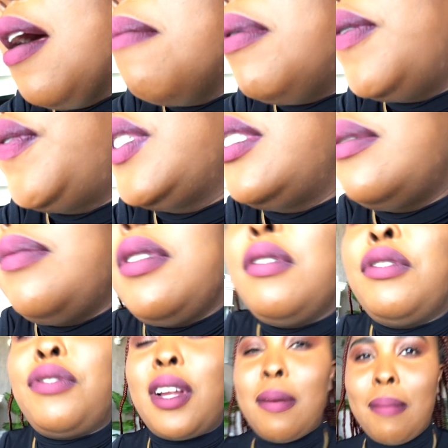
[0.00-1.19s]
But for someone
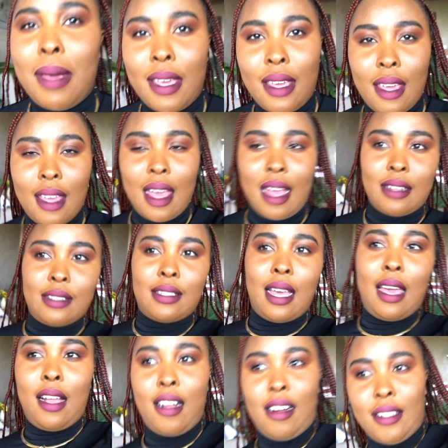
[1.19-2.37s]
who's trying to make it as
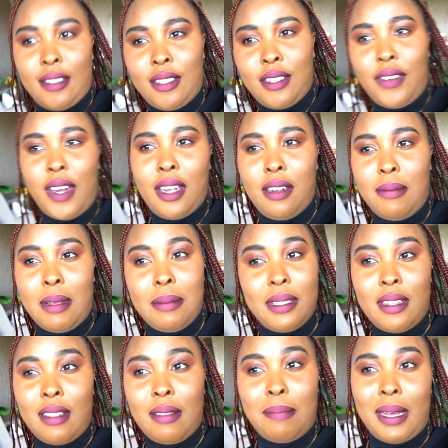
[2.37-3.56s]
a content creator, maybe it's
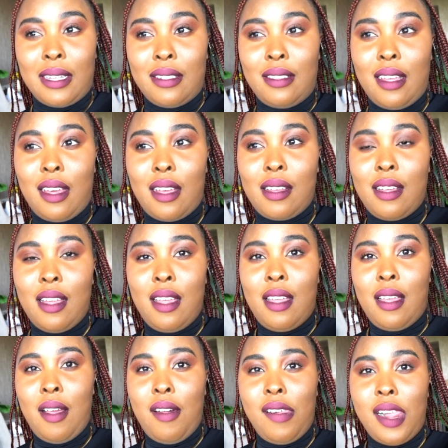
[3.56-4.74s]
not the best thing.
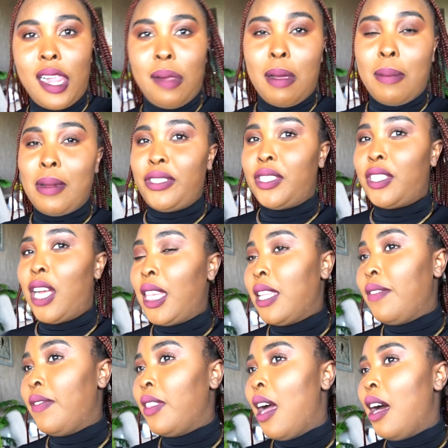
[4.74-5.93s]
Maybe I should start
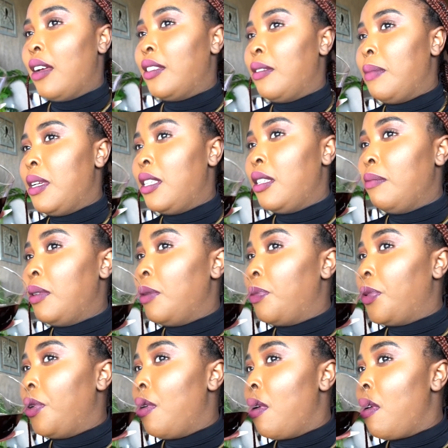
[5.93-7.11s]
leaving the house and meeting
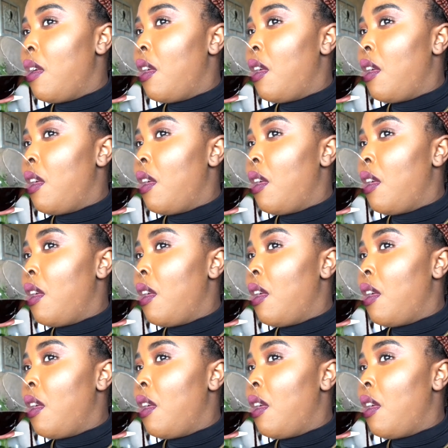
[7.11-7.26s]
people.